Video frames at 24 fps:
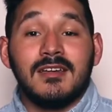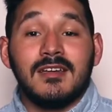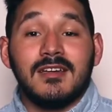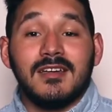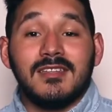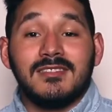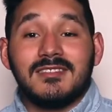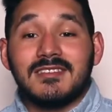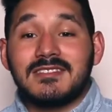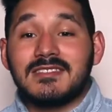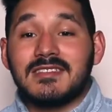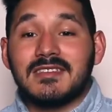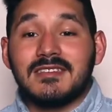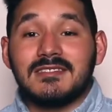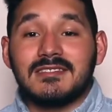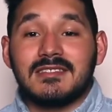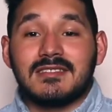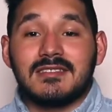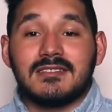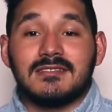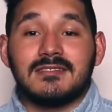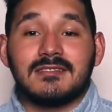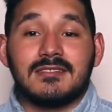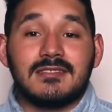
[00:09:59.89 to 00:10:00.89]
In this
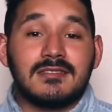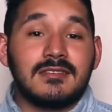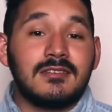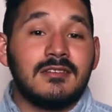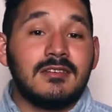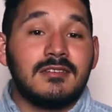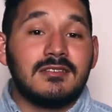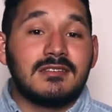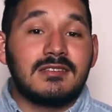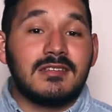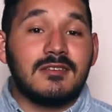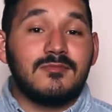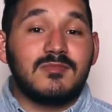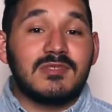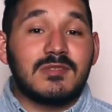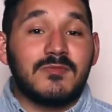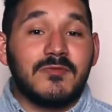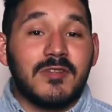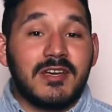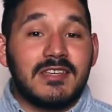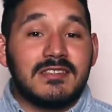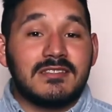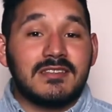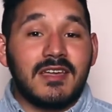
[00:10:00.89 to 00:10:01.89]
instance, Sims
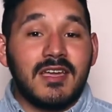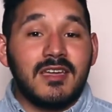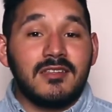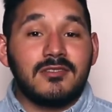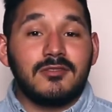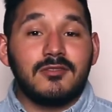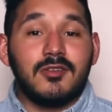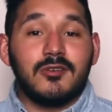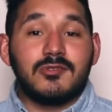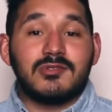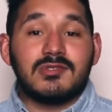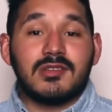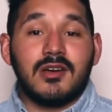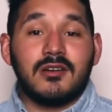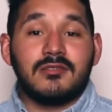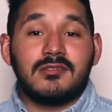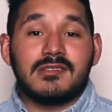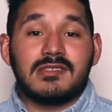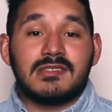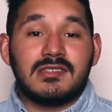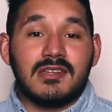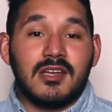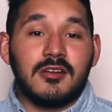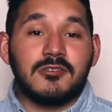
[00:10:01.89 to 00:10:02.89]
plays eighth notes on
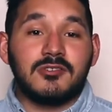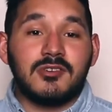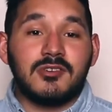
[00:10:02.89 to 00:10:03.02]
the snare